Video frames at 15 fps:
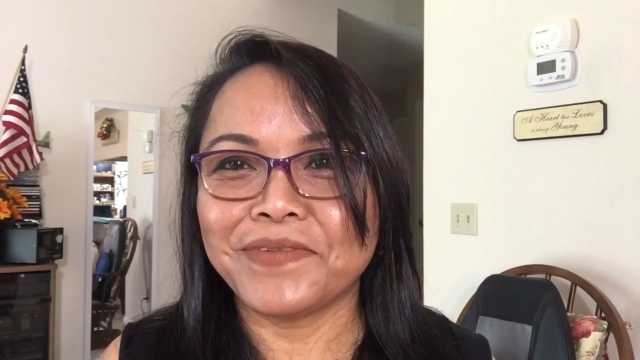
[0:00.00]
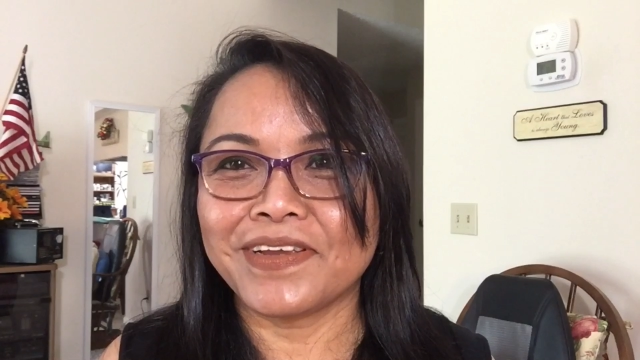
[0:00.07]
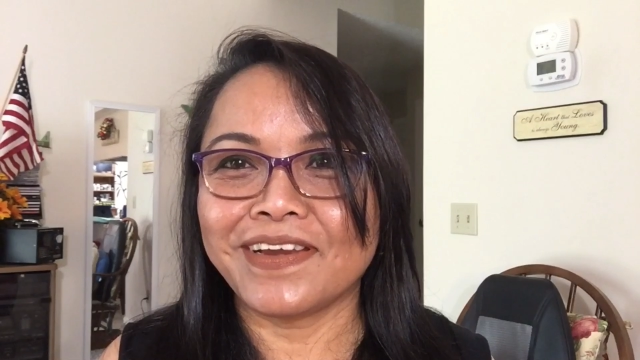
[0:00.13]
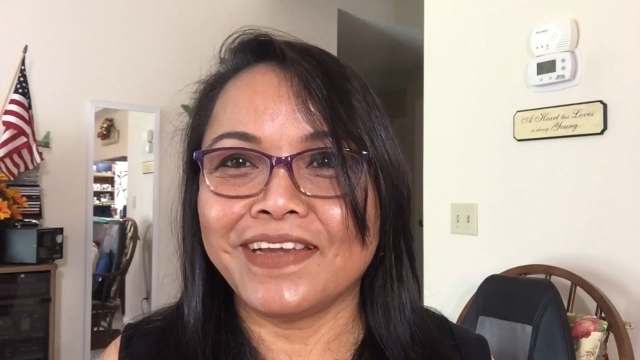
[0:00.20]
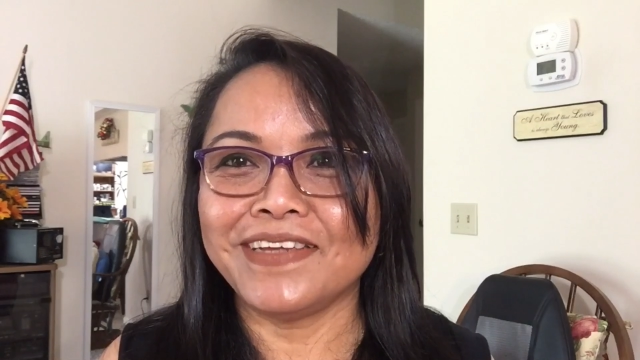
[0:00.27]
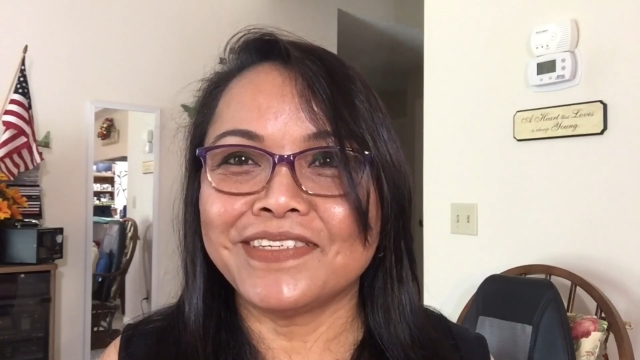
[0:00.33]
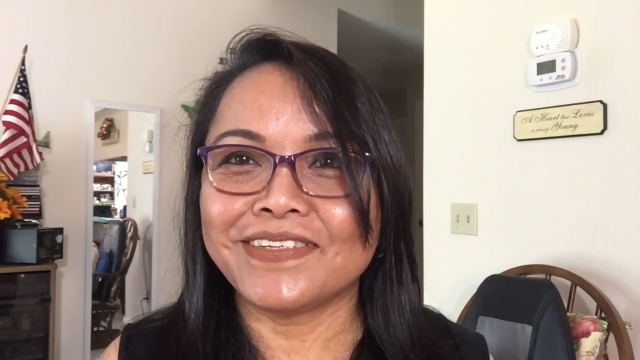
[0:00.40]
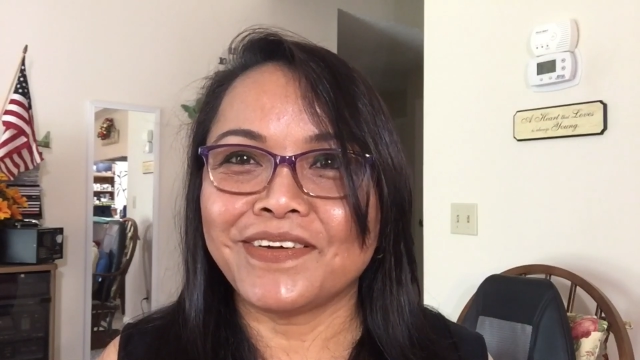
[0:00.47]

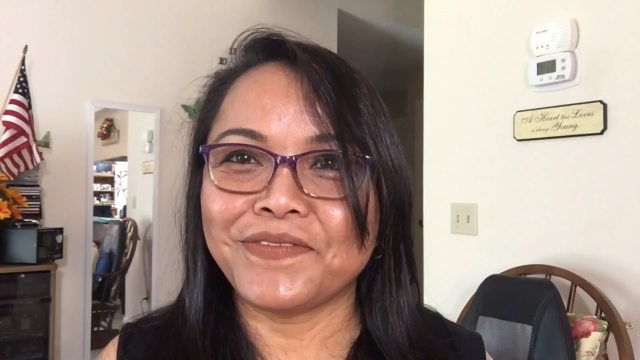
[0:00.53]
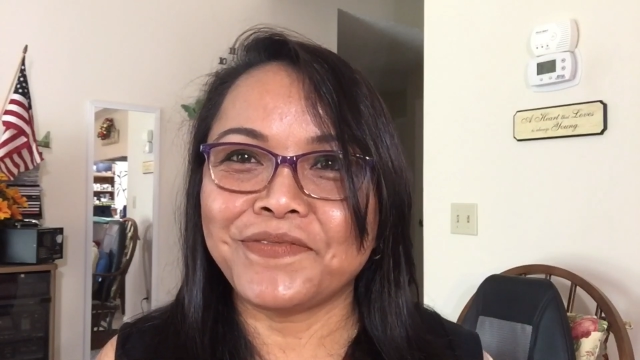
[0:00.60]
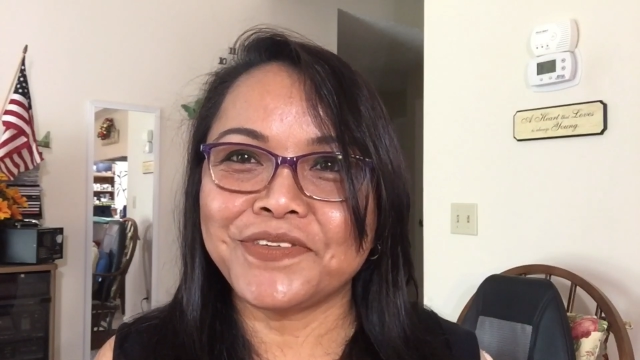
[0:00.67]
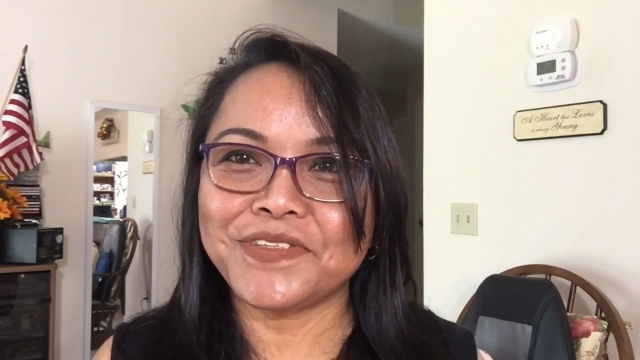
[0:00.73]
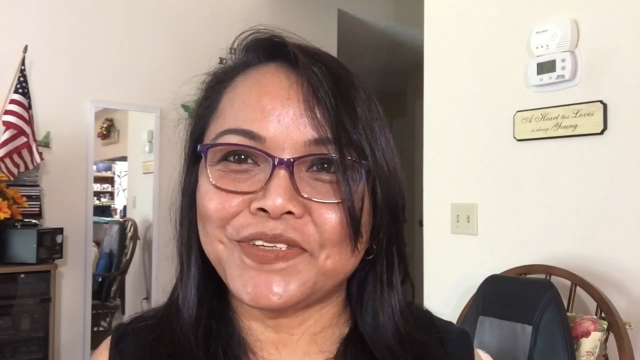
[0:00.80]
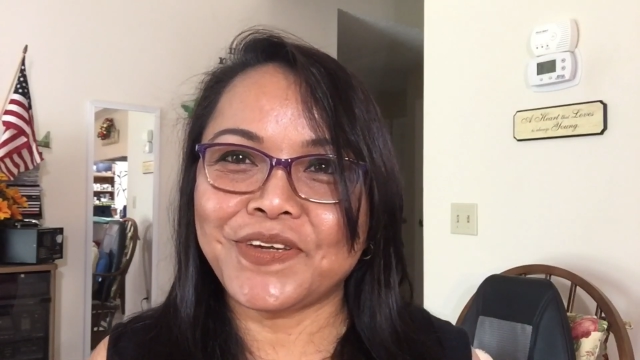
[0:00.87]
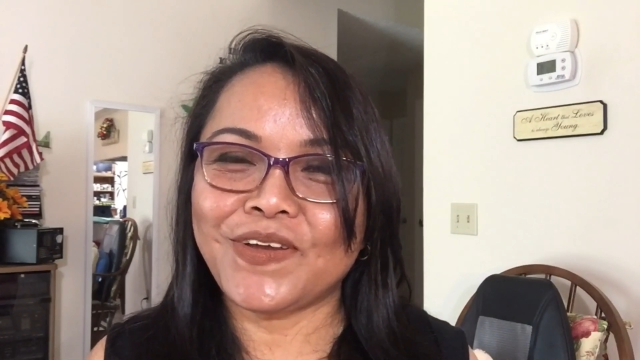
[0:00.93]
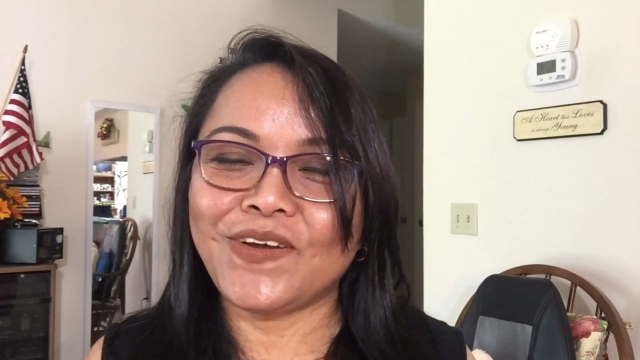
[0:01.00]
immigration
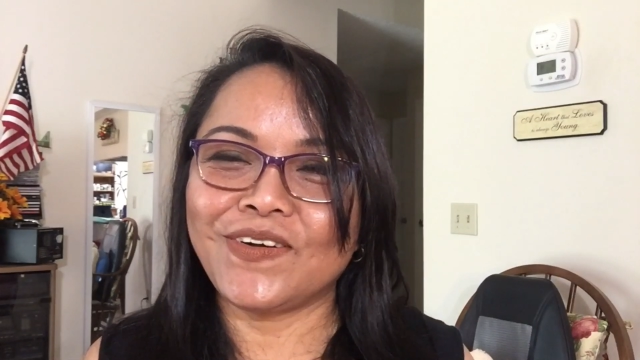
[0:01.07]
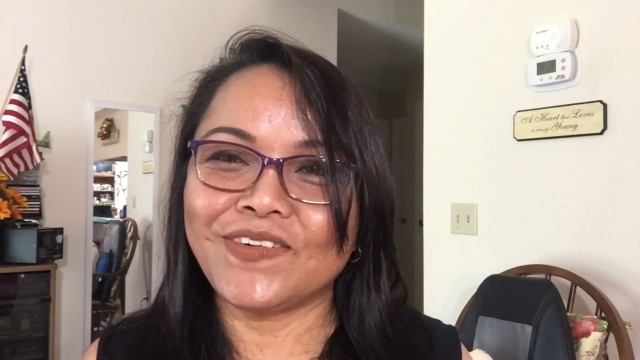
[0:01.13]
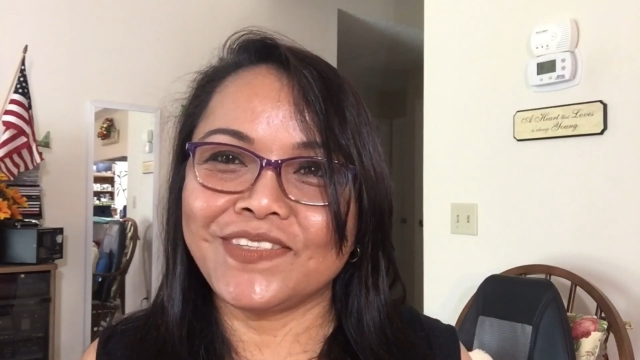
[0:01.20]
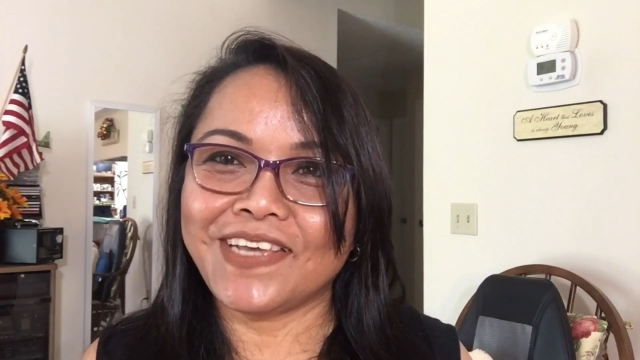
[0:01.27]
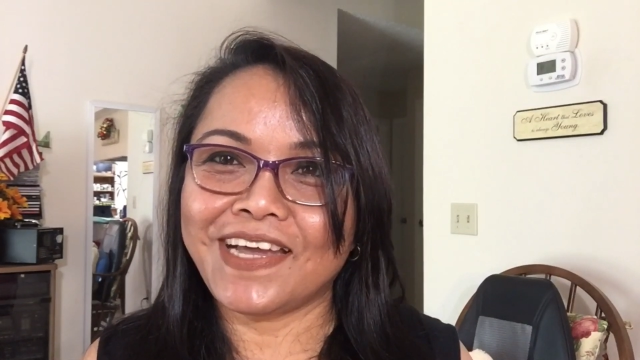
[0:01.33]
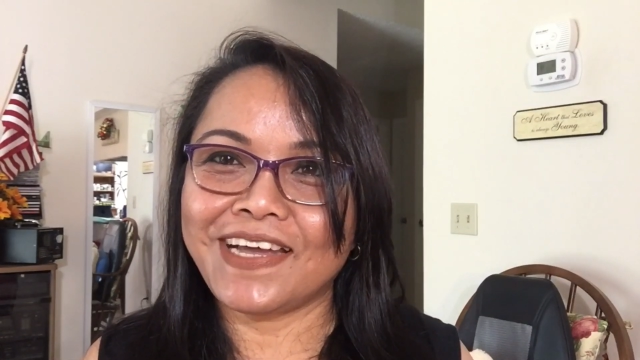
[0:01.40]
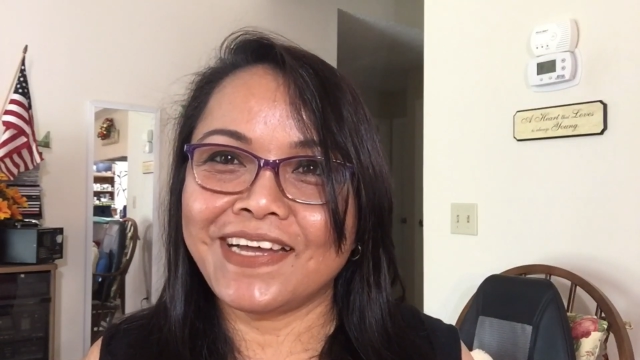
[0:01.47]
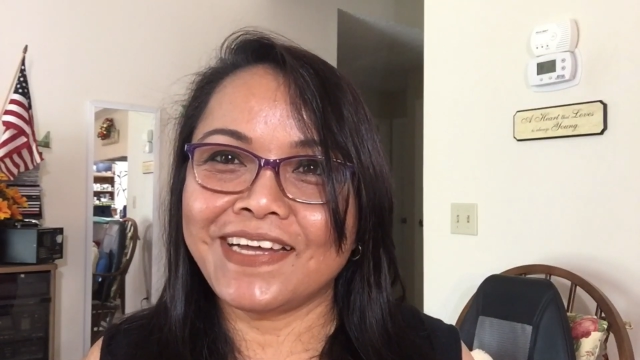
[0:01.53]
officer
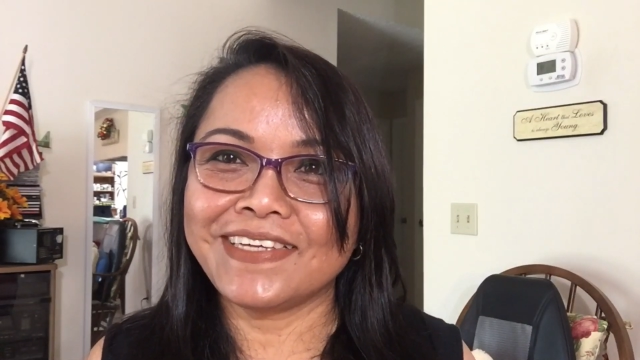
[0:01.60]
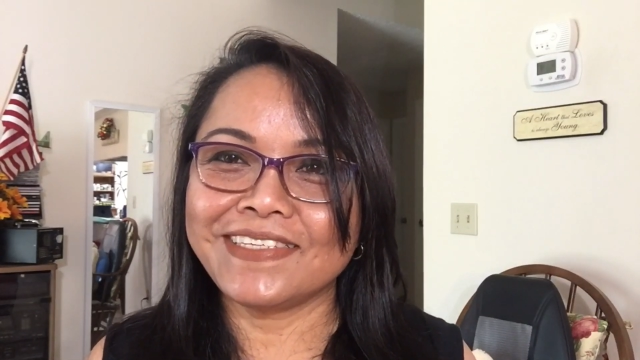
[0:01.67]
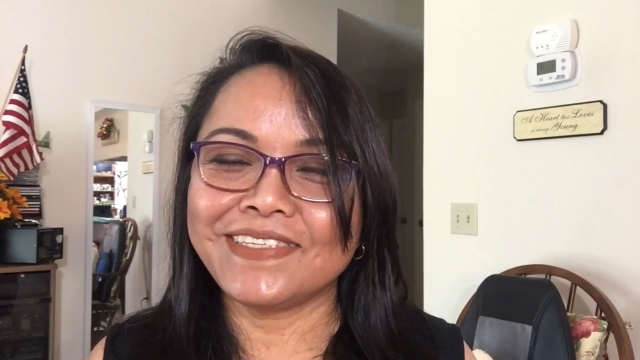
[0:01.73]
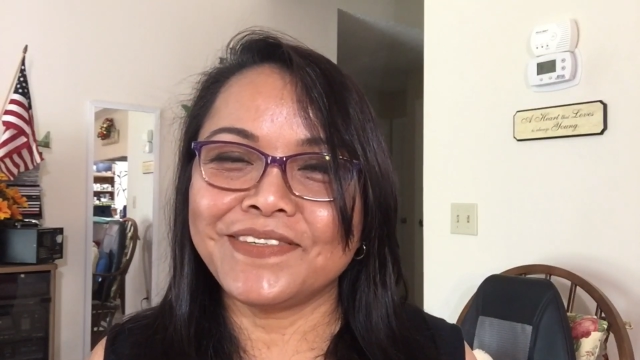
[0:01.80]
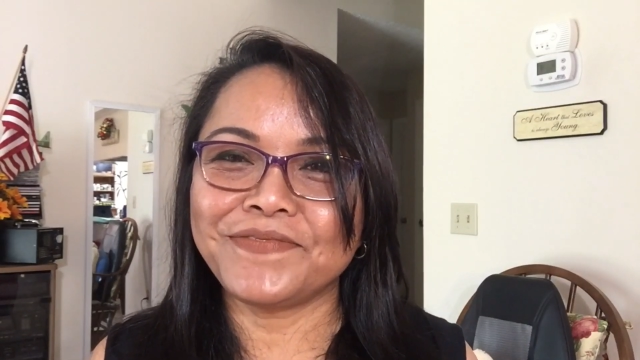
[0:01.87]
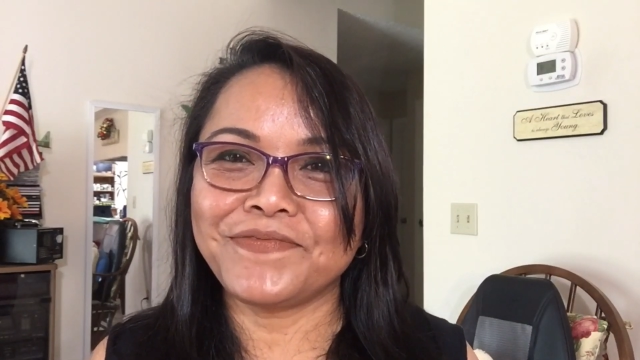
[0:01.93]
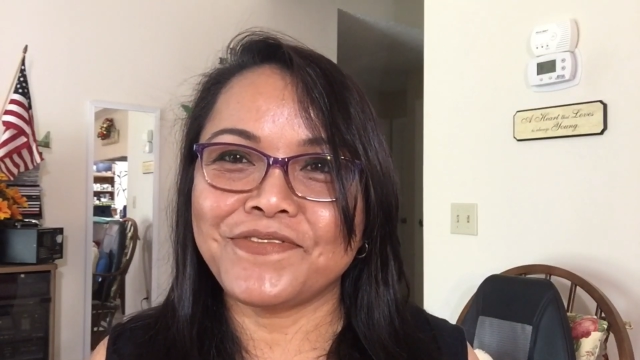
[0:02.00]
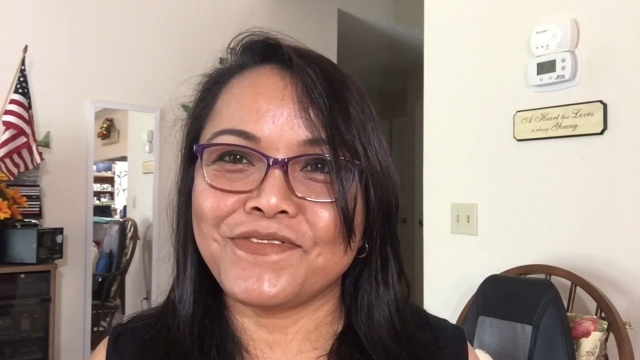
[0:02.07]
called us